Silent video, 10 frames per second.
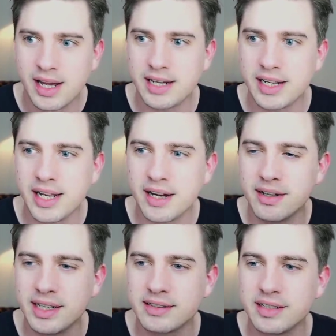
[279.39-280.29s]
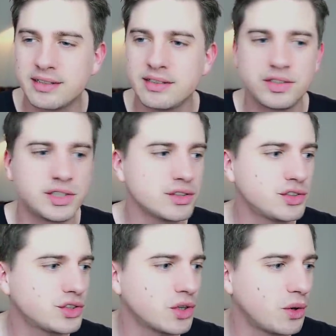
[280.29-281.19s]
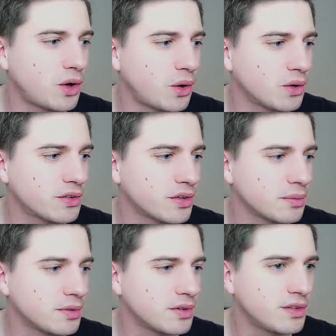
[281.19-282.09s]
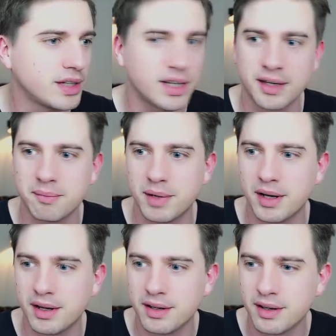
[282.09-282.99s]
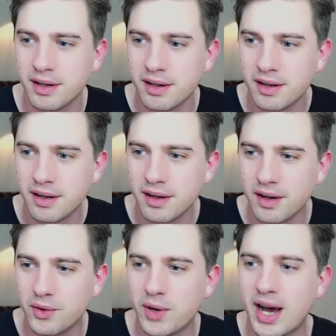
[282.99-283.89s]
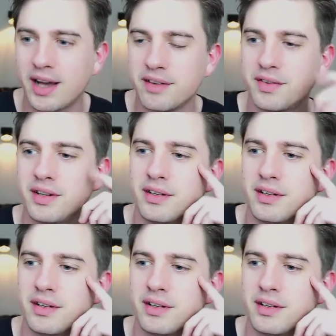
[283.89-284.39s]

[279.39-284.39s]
And here it is just so wholesome to see him arrive.